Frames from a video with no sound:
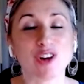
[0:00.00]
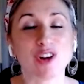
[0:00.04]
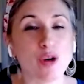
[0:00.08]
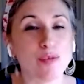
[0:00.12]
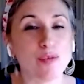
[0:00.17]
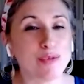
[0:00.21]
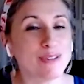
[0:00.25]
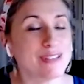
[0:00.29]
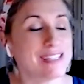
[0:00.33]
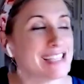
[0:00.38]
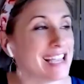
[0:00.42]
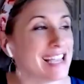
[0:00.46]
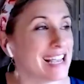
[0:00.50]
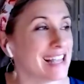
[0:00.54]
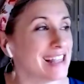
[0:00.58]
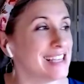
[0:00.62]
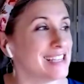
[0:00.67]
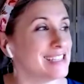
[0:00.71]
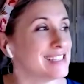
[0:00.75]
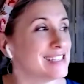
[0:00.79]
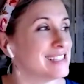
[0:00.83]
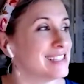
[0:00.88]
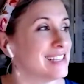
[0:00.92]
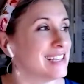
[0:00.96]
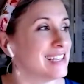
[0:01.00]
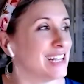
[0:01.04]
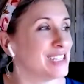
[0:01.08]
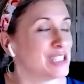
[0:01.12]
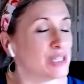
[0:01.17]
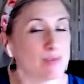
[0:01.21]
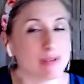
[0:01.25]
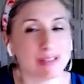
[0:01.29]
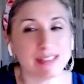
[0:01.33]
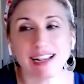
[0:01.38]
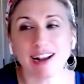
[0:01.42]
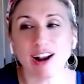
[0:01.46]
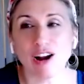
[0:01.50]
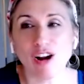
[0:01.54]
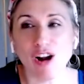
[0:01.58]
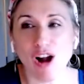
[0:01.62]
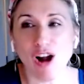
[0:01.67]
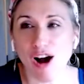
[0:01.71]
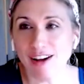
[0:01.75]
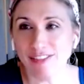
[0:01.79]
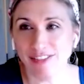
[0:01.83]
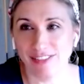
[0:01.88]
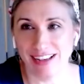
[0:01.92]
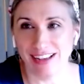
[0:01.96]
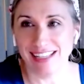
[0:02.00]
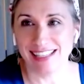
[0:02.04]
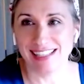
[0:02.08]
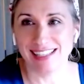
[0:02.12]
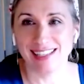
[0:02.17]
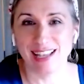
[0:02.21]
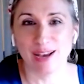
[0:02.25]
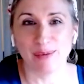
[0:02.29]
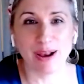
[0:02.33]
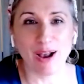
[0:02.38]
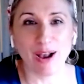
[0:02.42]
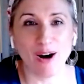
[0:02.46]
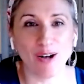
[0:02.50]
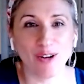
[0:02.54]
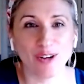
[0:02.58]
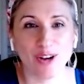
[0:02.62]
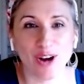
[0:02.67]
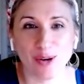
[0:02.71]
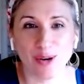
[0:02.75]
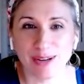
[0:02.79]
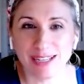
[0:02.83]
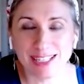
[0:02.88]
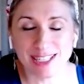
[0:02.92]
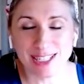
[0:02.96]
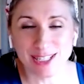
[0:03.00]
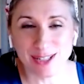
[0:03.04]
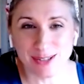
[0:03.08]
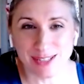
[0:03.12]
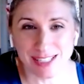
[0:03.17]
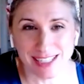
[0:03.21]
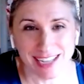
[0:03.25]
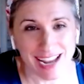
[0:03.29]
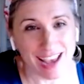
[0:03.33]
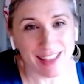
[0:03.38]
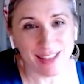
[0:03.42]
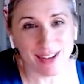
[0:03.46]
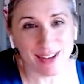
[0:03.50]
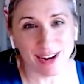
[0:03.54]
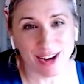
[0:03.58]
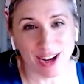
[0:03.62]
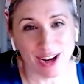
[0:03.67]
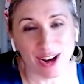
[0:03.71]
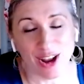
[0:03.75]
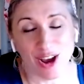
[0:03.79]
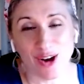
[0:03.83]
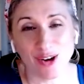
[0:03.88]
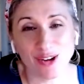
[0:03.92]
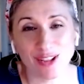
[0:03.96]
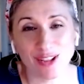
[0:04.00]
almost like our office that we all go into together, you know,